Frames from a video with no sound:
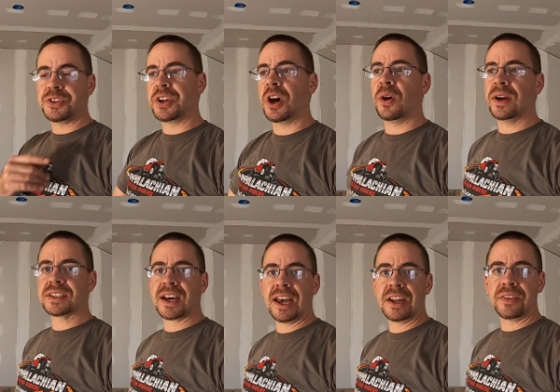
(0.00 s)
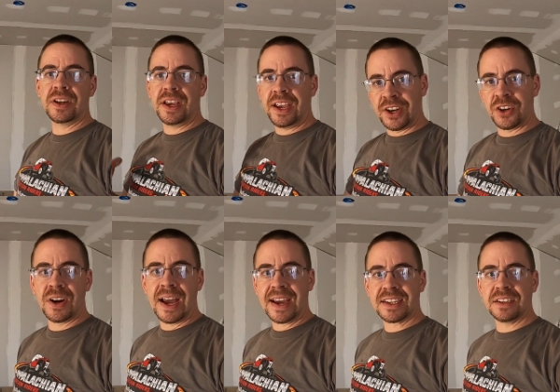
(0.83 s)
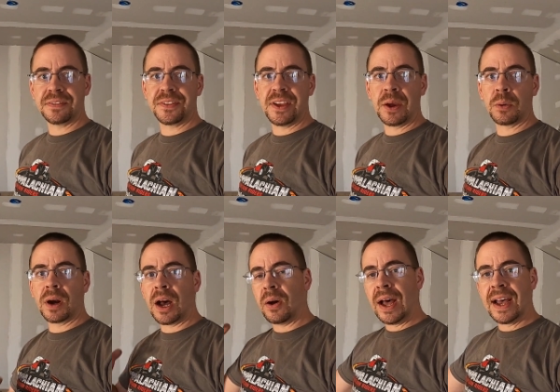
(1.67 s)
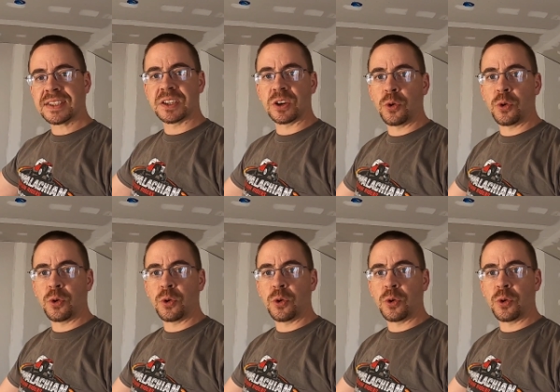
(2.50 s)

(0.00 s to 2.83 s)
you know it's kind of an interactive thing where I'll ask